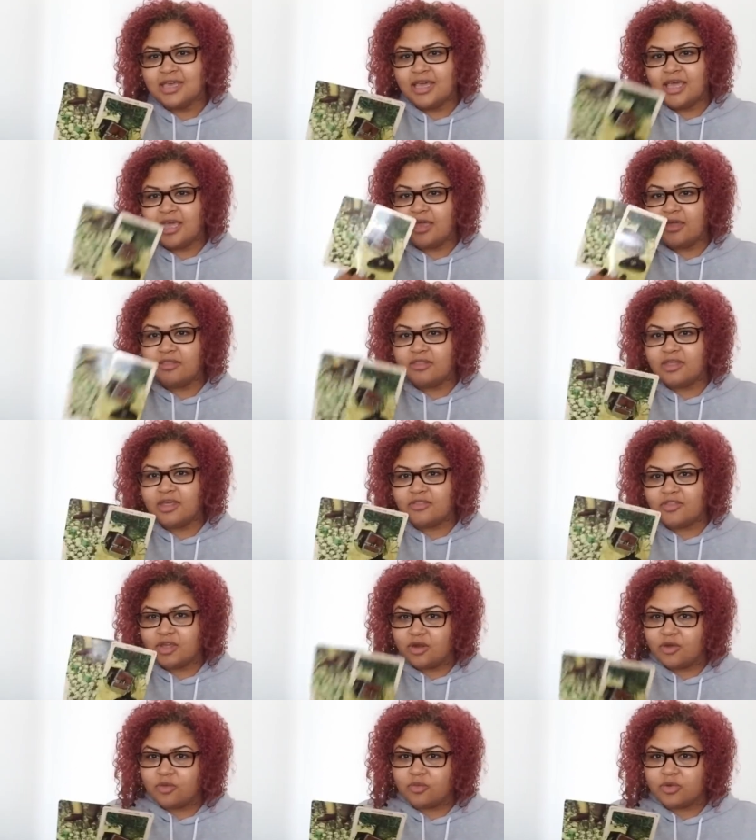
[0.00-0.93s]
and that
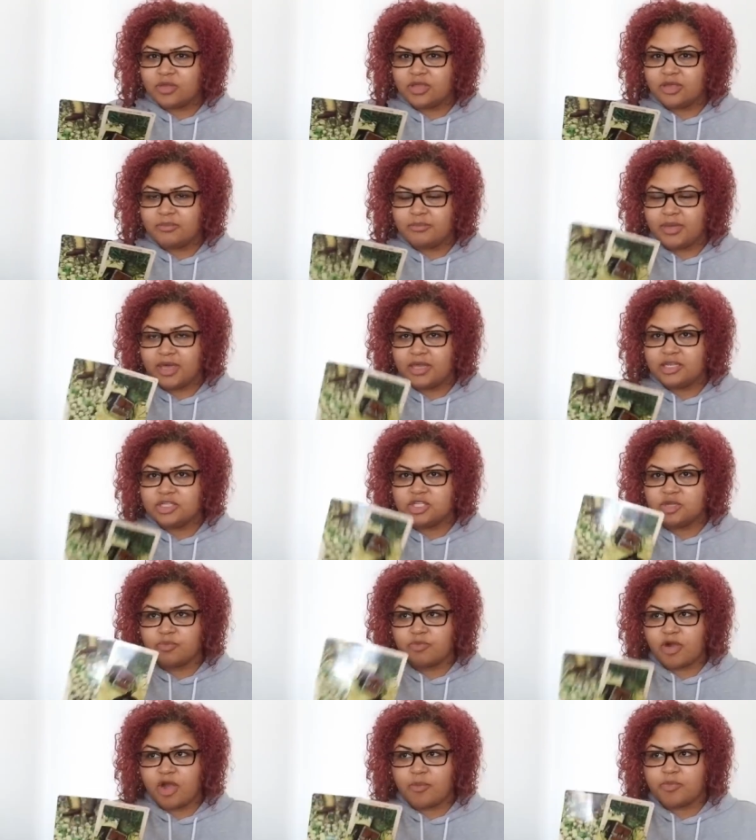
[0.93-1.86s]
they don't really manage
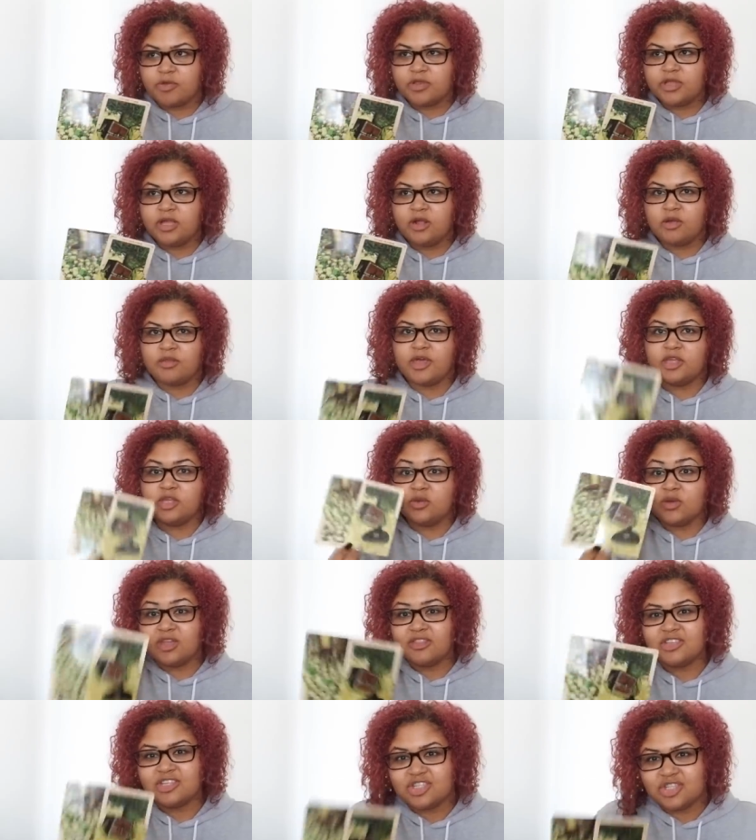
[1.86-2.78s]
it properly, or that you
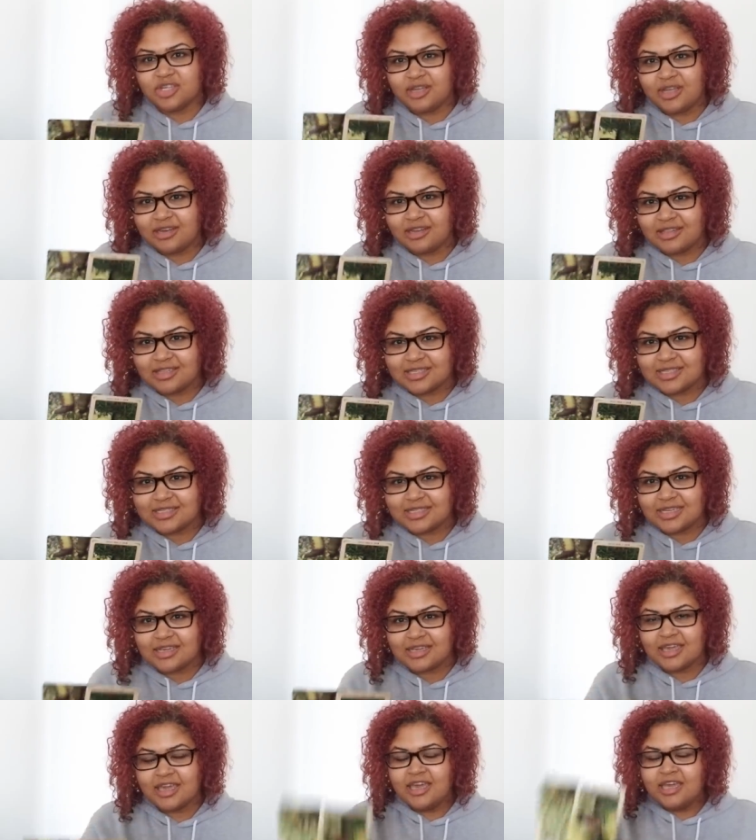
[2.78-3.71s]
get the shitty end of the
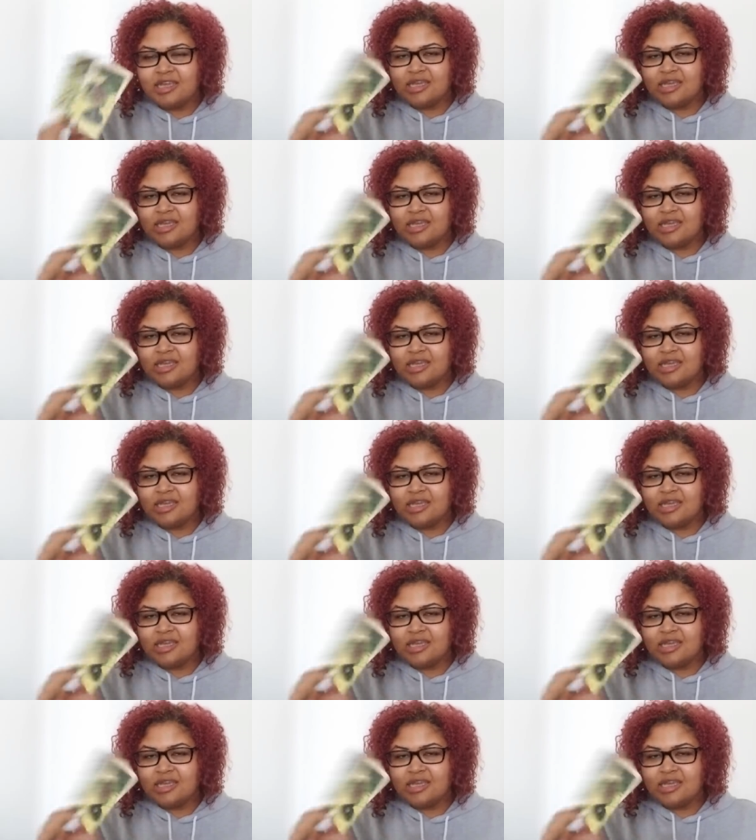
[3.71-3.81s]
stick.